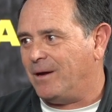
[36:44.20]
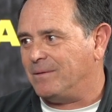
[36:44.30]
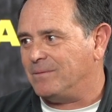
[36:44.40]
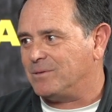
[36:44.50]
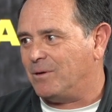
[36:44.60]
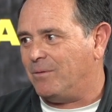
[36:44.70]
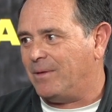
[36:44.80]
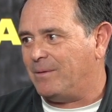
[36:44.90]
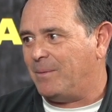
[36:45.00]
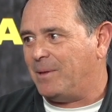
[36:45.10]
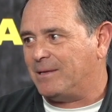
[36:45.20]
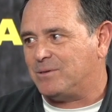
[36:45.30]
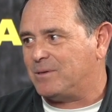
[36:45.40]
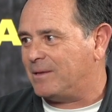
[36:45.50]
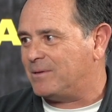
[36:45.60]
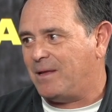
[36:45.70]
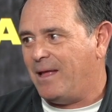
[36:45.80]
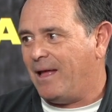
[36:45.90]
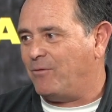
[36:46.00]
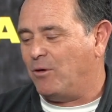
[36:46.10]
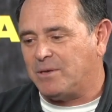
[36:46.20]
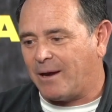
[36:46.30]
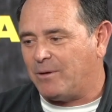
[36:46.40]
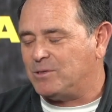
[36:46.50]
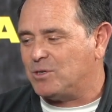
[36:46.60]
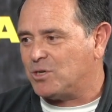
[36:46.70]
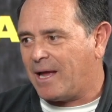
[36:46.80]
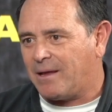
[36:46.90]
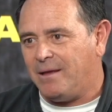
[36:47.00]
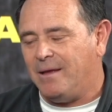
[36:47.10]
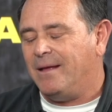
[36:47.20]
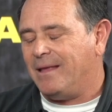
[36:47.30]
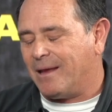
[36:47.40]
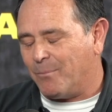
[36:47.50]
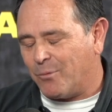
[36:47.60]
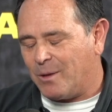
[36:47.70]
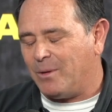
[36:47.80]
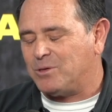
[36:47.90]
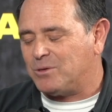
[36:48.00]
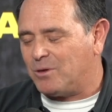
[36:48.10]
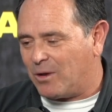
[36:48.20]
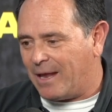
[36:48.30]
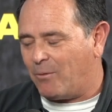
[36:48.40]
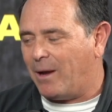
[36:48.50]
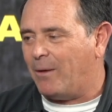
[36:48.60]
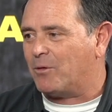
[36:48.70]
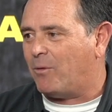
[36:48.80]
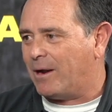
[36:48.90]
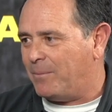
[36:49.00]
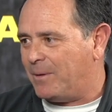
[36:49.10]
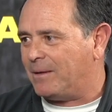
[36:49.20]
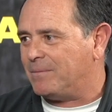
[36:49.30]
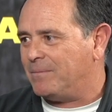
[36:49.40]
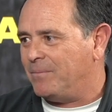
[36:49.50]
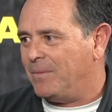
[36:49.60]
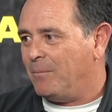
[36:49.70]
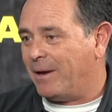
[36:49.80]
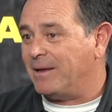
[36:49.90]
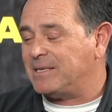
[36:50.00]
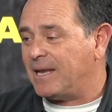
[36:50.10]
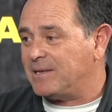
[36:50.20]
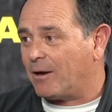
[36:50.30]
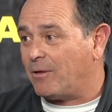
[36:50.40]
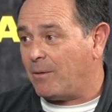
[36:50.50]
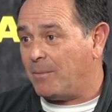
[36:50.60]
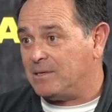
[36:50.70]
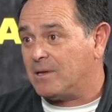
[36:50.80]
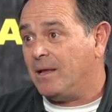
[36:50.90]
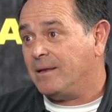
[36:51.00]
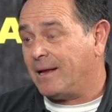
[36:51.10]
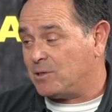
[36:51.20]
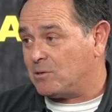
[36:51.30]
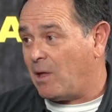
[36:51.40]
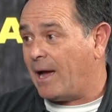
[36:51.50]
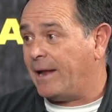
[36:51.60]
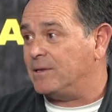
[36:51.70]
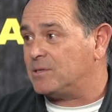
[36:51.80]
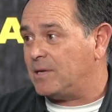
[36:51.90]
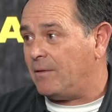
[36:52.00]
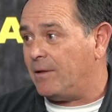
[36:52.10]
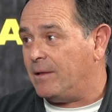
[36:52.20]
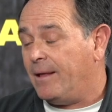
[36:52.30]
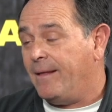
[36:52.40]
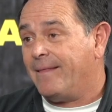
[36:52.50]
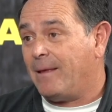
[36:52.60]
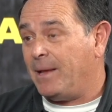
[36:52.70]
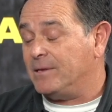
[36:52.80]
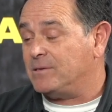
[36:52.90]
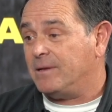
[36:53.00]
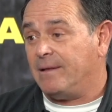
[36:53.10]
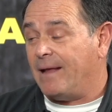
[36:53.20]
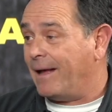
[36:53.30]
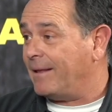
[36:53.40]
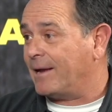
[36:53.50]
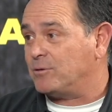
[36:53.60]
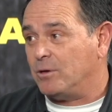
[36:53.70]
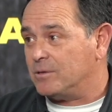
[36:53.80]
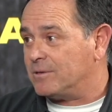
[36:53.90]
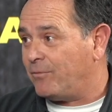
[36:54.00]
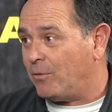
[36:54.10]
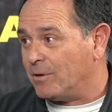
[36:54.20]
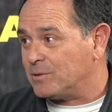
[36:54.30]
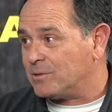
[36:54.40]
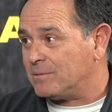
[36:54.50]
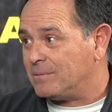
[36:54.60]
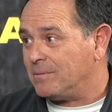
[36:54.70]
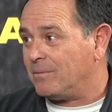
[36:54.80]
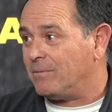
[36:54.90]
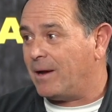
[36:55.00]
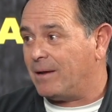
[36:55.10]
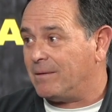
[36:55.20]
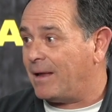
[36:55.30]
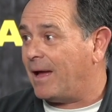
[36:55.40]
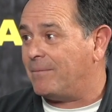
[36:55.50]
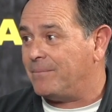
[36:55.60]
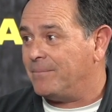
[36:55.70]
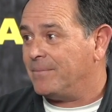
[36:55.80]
Right. So that's if your integrity's in check, you can pretty much get away with quite a bit. But I say integrity, that means not just lying and stealing. That means not extra use of force. Yep. Right. Yeah.